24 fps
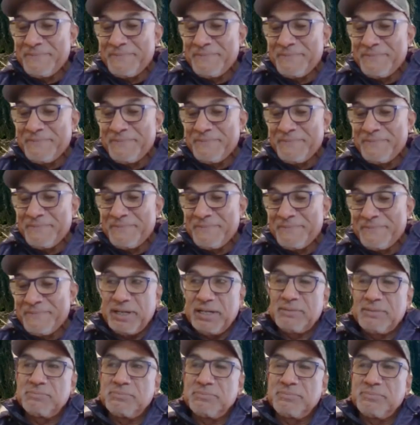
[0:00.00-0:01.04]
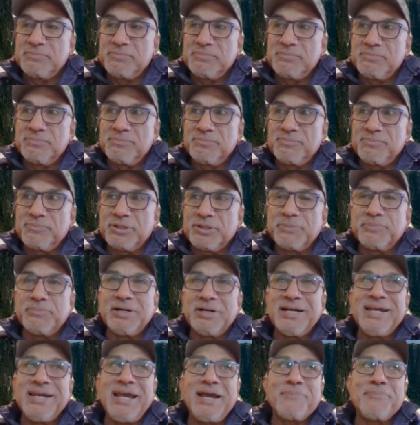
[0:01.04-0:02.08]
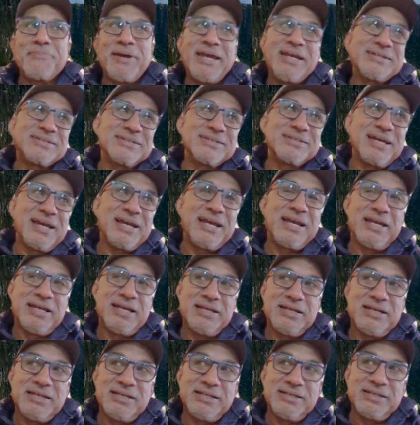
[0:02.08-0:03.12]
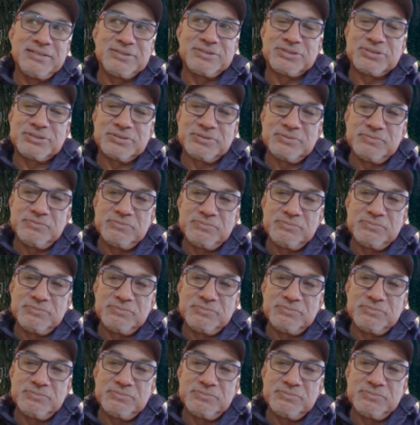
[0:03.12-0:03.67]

Uh, but the money I made today is